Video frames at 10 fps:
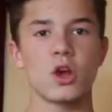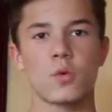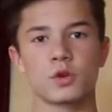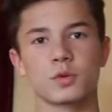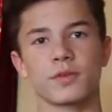
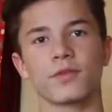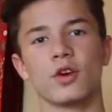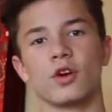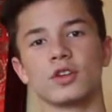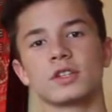which would have
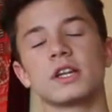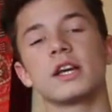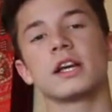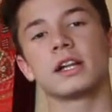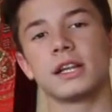caused
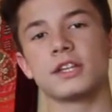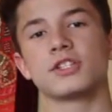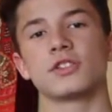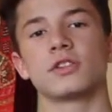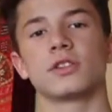
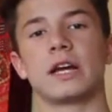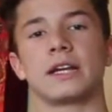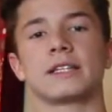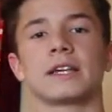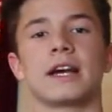glacial
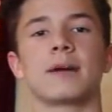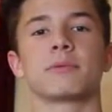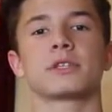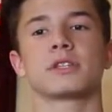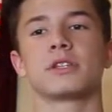ice
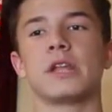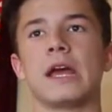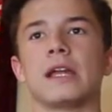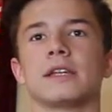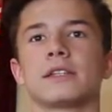caps
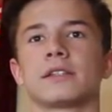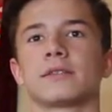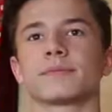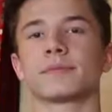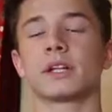and
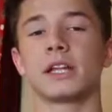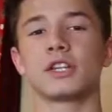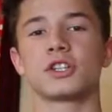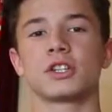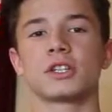
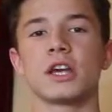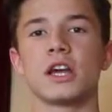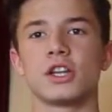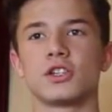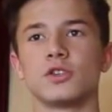glaciers
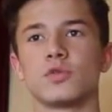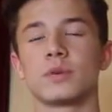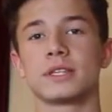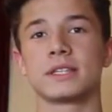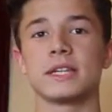to
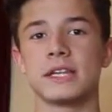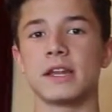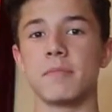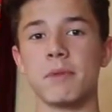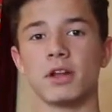recede
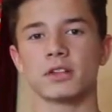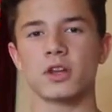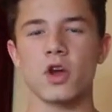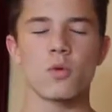and melt,